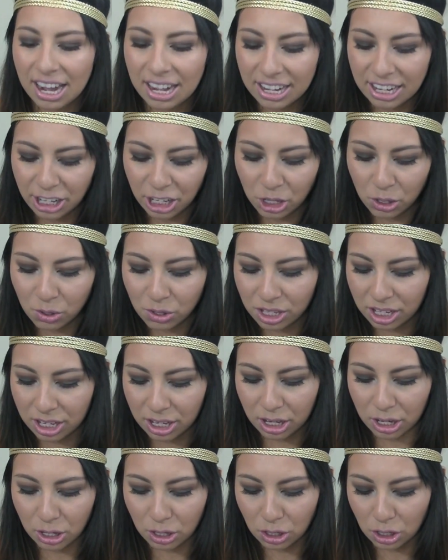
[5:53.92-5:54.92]
hadn't used it
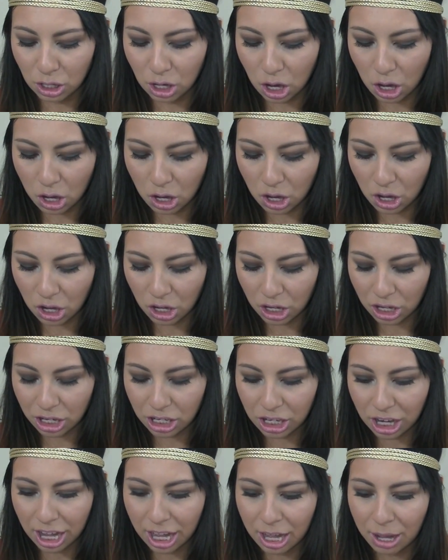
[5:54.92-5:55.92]
in a long
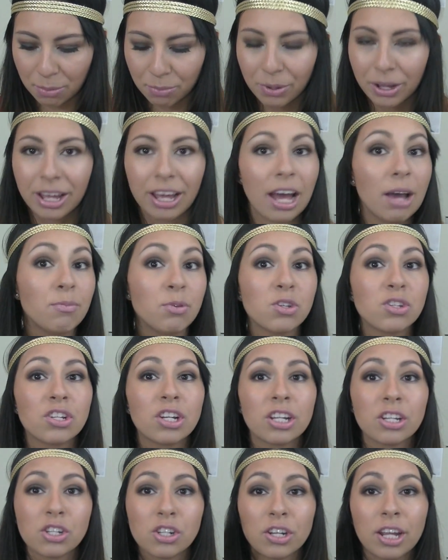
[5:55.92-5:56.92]
time, but I'm
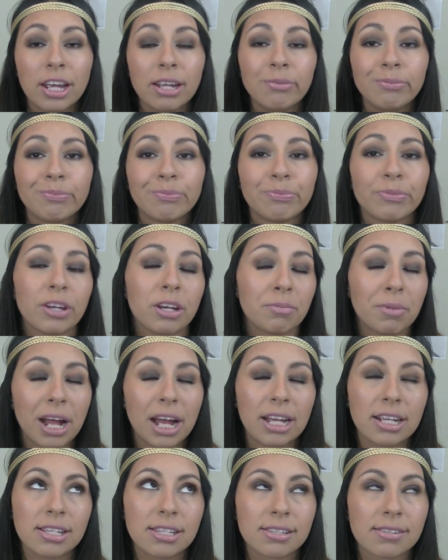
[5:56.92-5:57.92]
using it today on
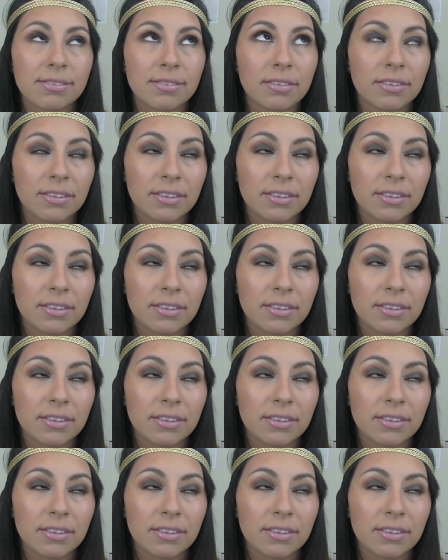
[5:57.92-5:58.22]
my eyes.